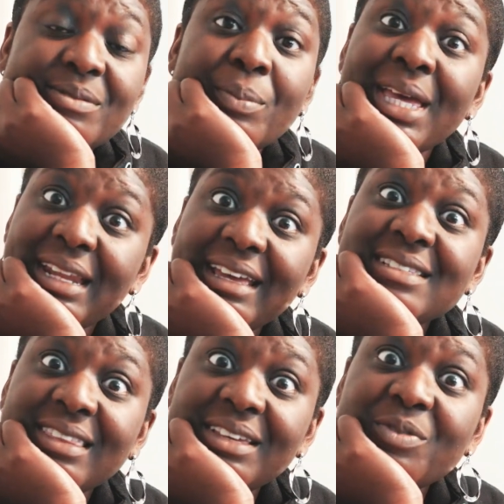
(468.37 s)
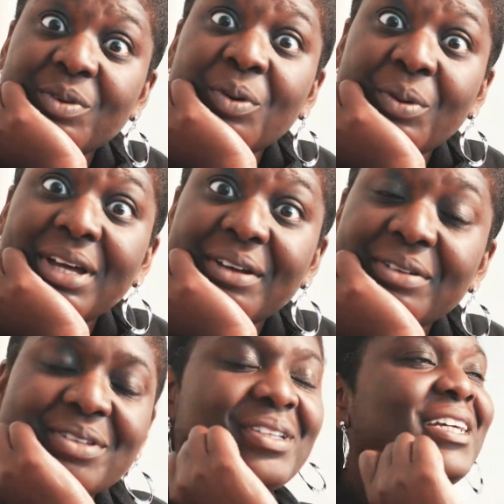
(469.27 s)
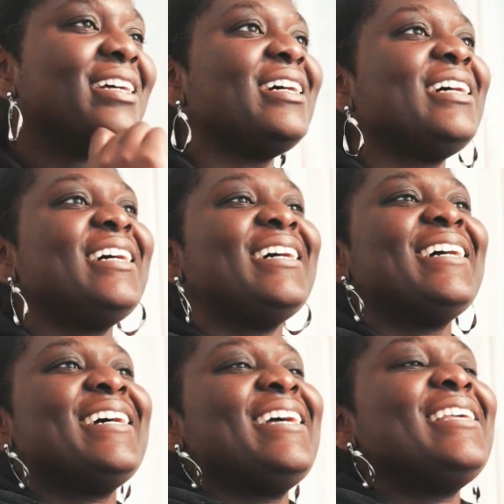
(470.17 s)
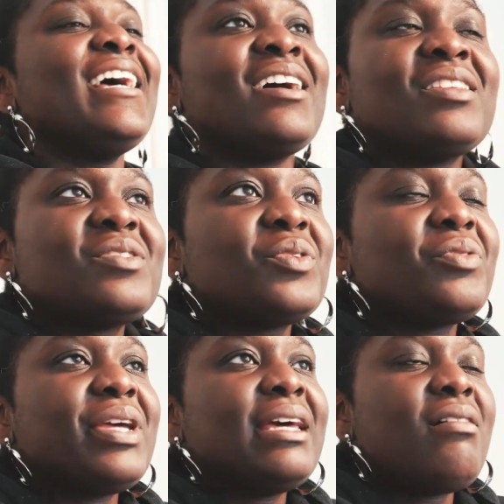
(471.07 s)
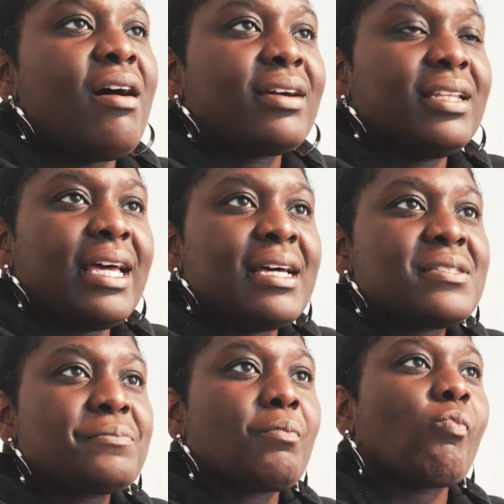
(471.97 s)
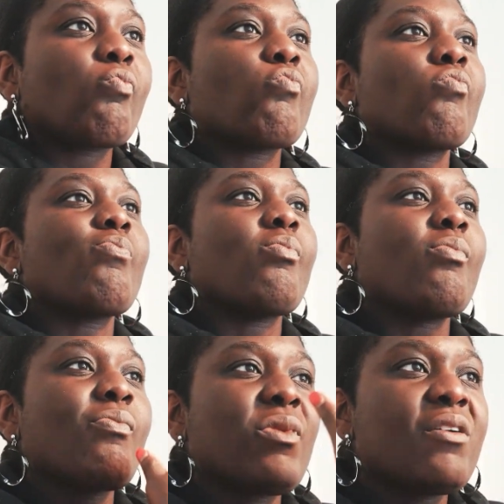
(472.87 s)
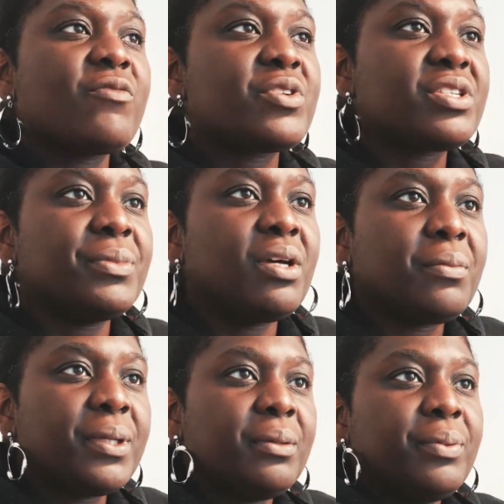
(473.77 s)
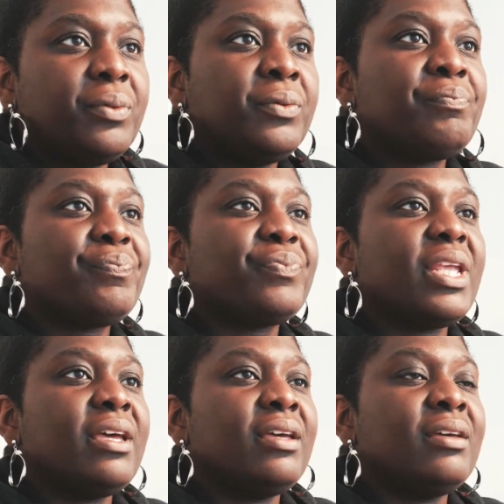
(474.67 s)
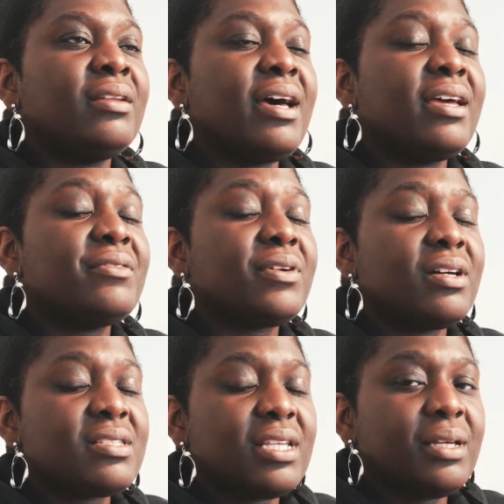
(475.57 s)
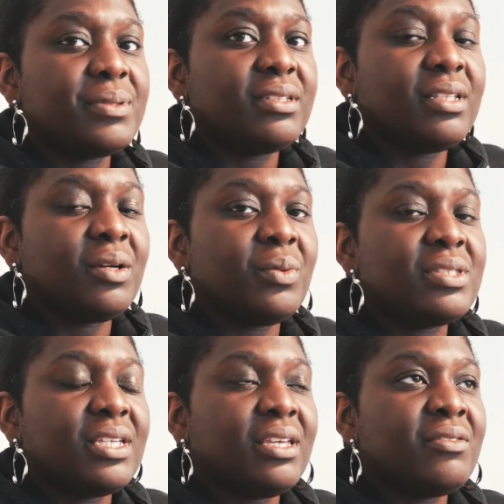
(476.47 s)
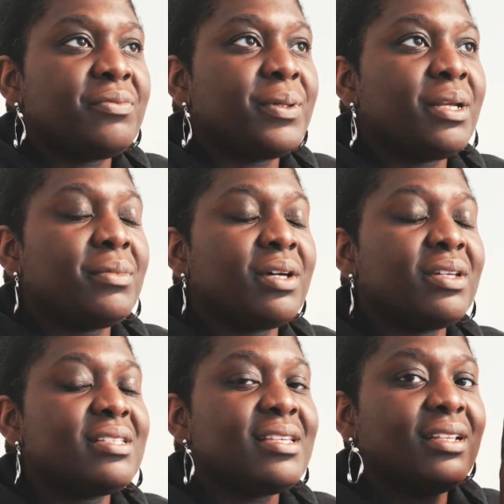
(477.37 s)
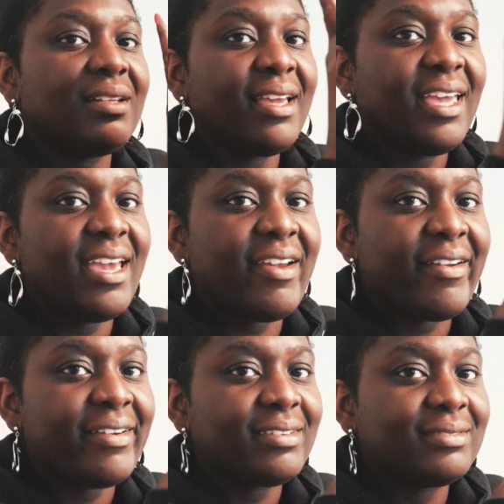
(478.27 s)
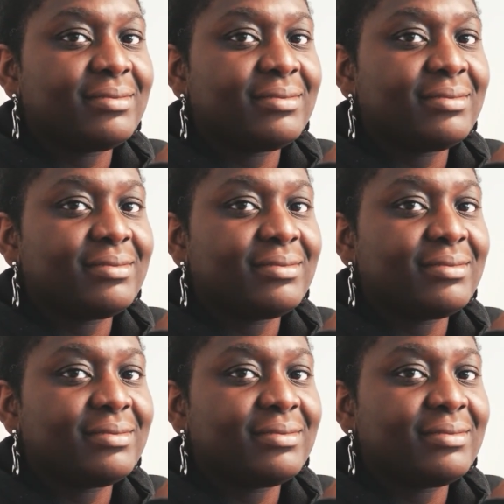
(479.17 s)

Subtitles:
Man, I had to think for a while. Yeah, to create an art class for some young people, and I have a concept that I want to give, but I'm not going to tell it here.